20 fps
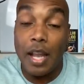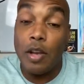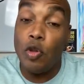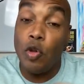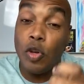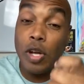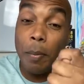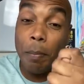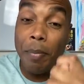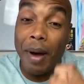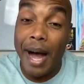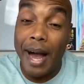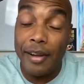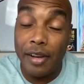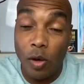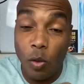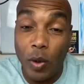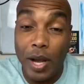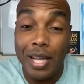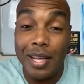and you could
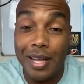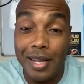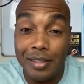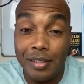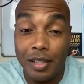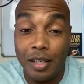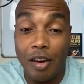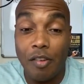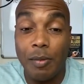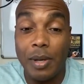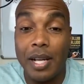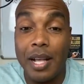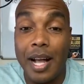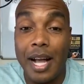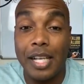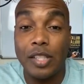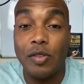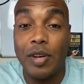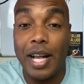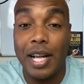buy your way into government
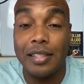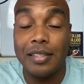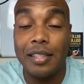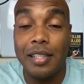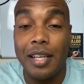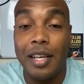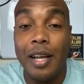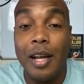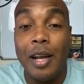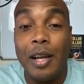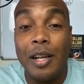contracts